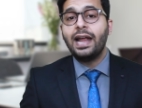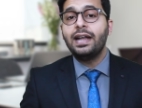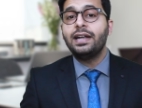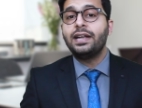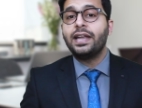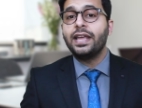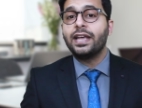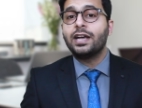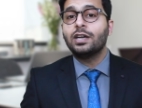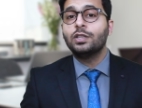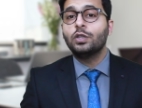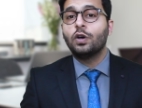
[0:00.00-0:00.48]

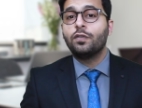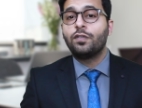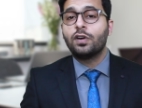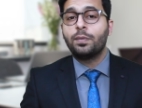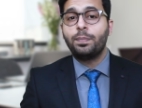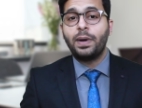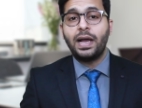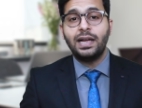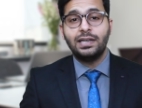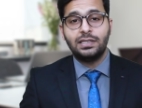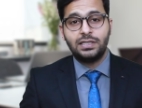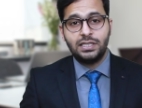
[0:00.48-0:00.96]
and taken
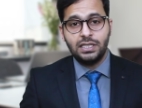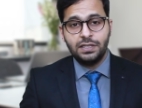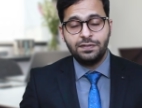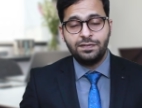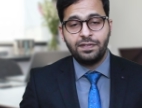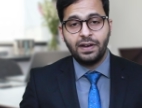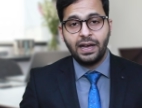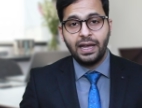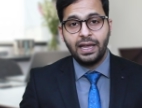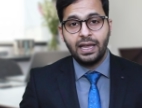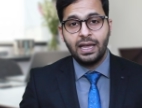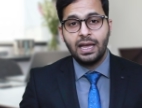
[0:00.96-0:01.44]
over by
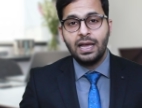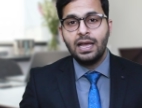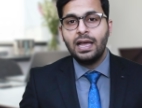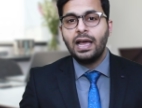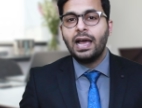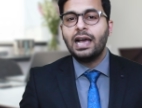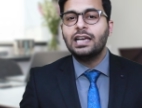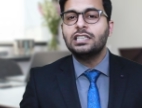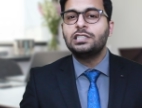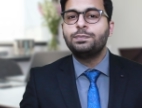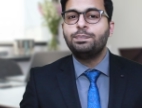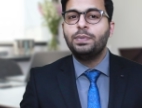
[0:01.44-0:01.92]
DeFi
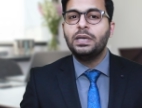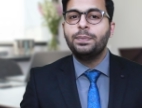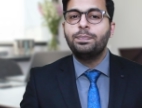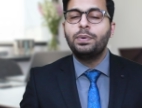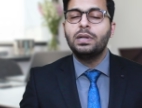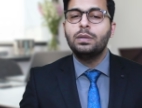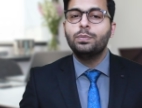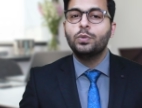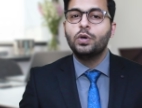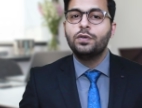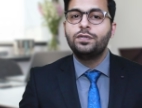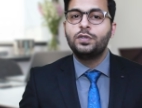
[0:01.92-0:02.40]
as
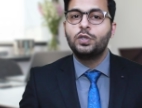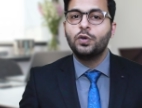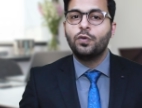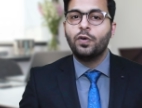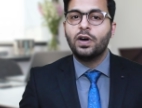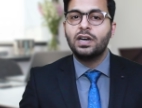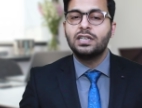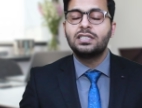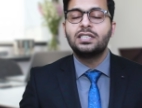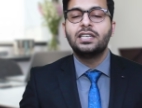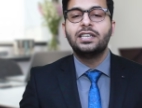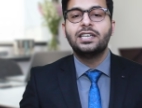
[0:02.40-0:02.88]
people move
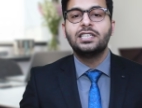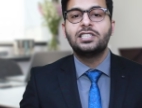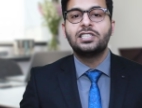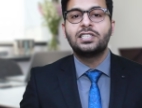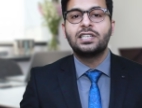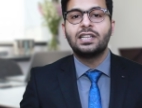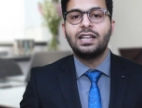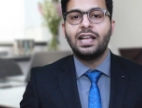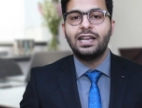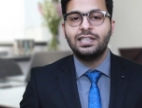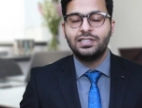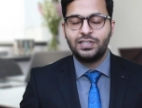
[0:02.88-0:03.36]
towards
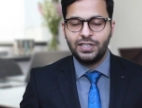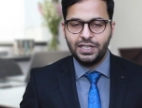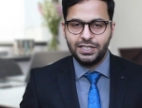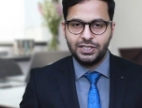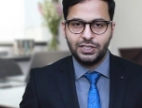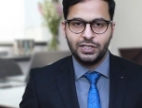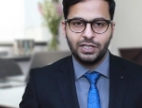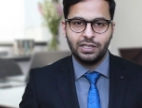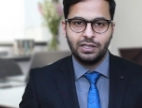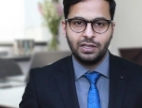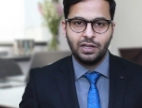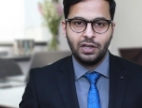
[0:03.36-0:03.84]

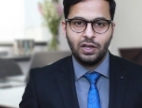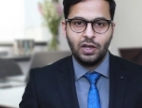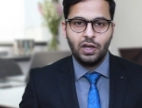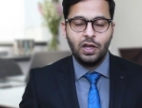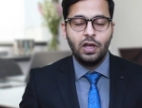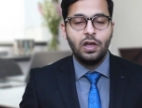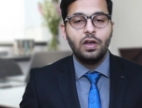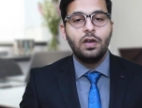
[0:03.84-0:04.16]
digitalization.